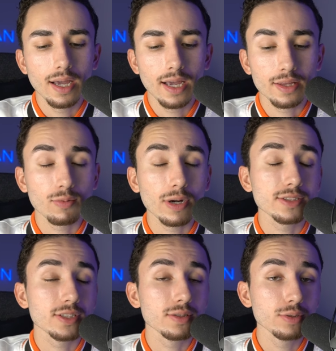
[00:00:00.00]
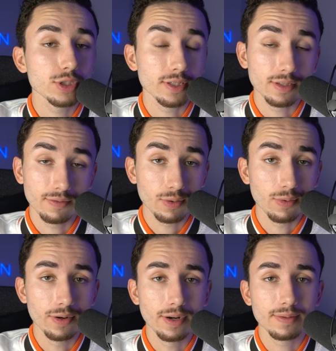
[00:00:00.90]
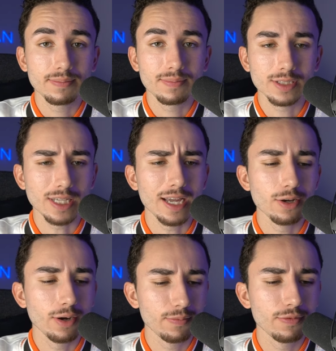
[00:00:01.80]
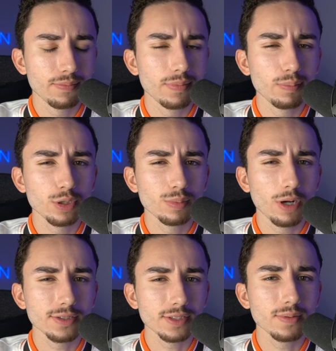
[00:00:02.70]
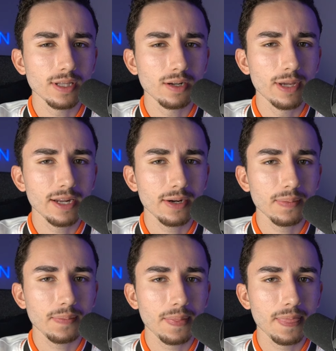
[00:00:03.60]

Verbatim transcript: And the right solution, if you're wondering, because I know I've been blue balling you a little bit here,